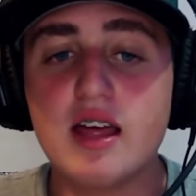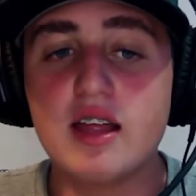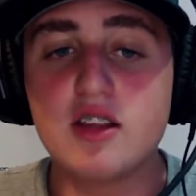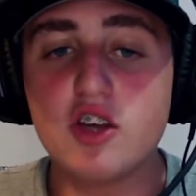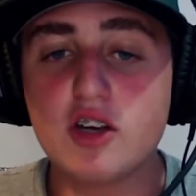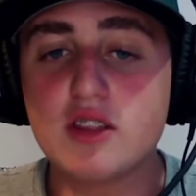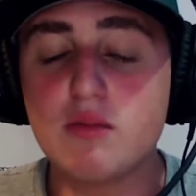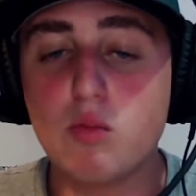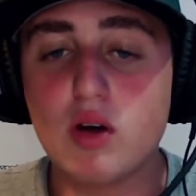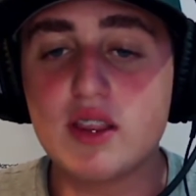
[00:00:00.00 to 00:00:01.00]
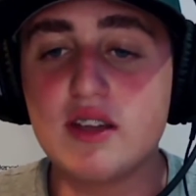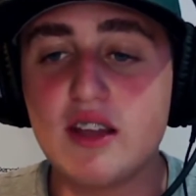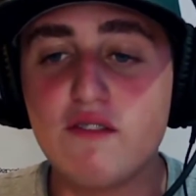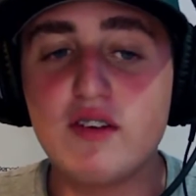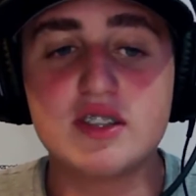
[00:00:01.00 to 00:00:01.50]
took what the
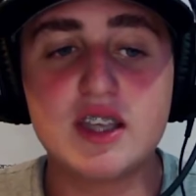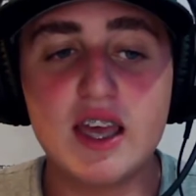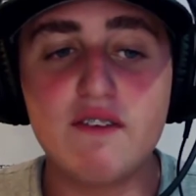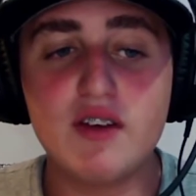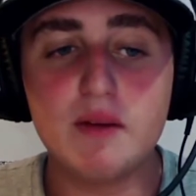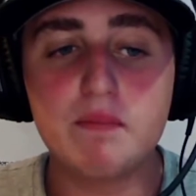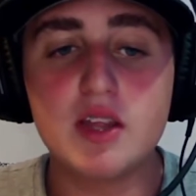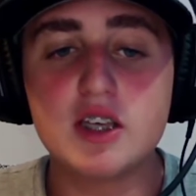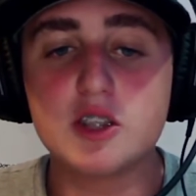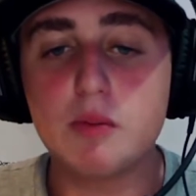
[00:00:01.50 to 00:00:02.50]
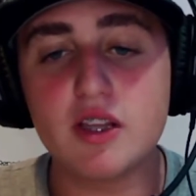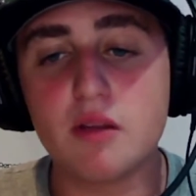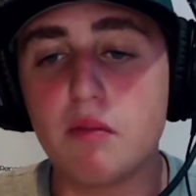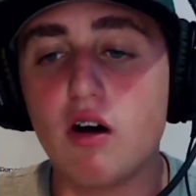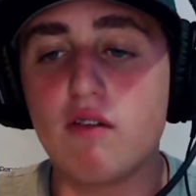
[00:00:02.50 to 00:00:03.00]
defense gave him, spread the
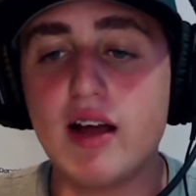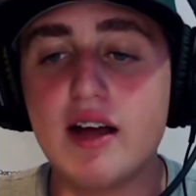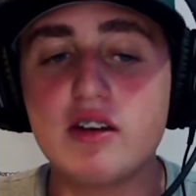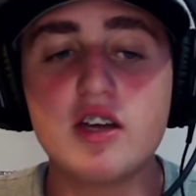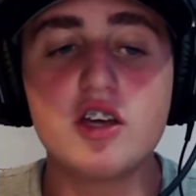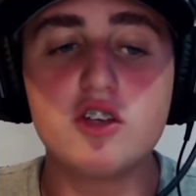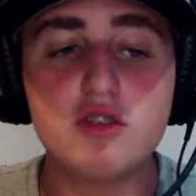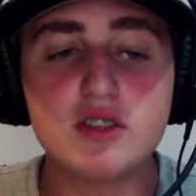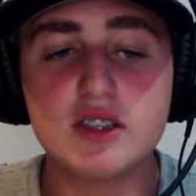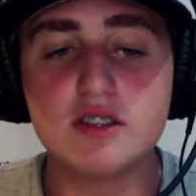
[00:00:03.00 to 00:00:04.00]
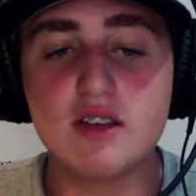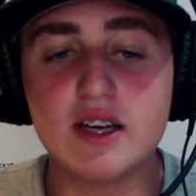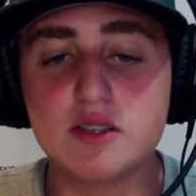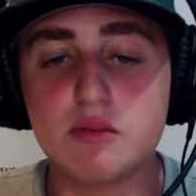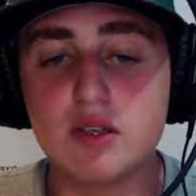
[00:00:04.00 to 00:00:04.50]
ball around, used his
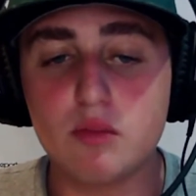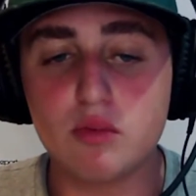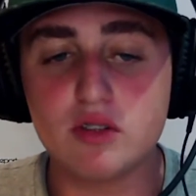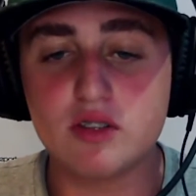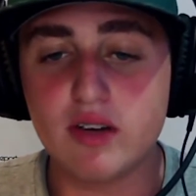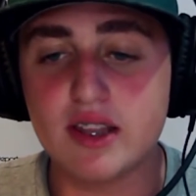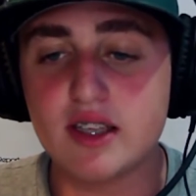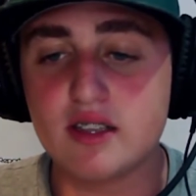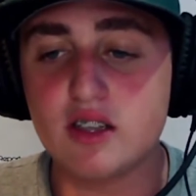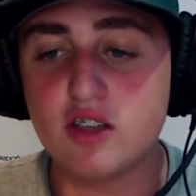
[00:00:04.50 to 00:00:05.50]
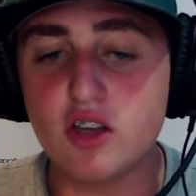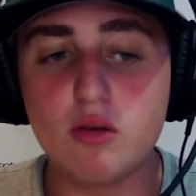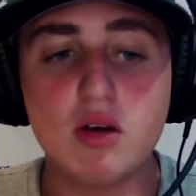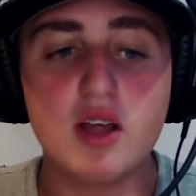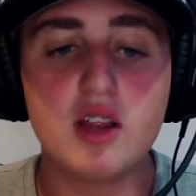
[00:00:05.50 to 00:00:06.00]
legs when it was the right thing to do,